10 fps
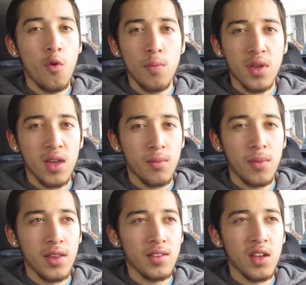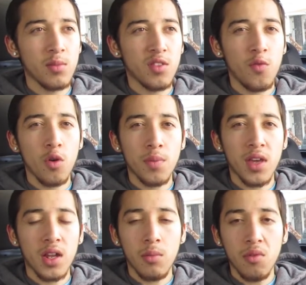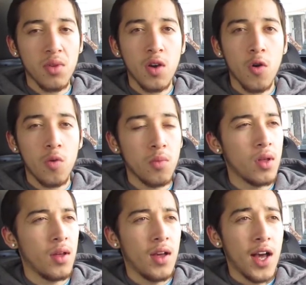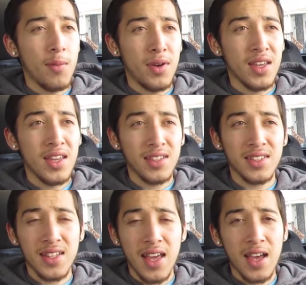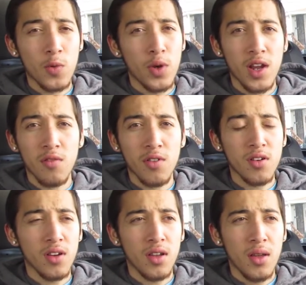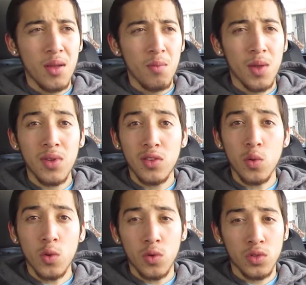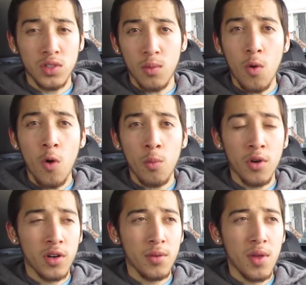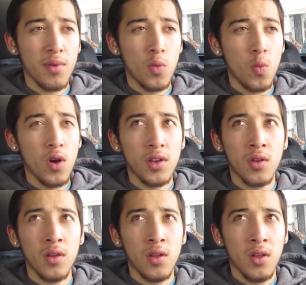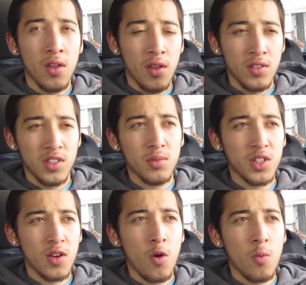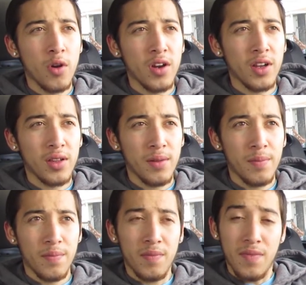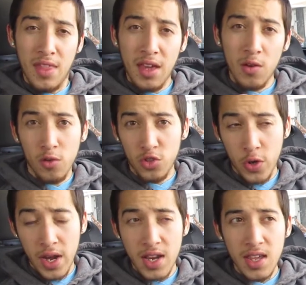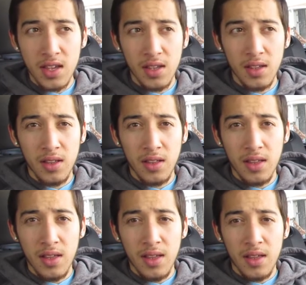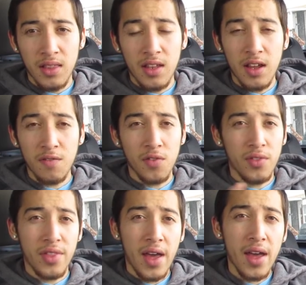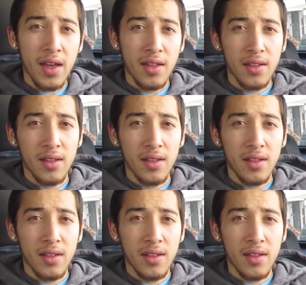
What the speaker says: p.m. By the time it's 4 p.m., I'm going to be home. I'm going to eat a snack, whatever. Maybe do some homework, maybe one subject homework, then go training, and then after that,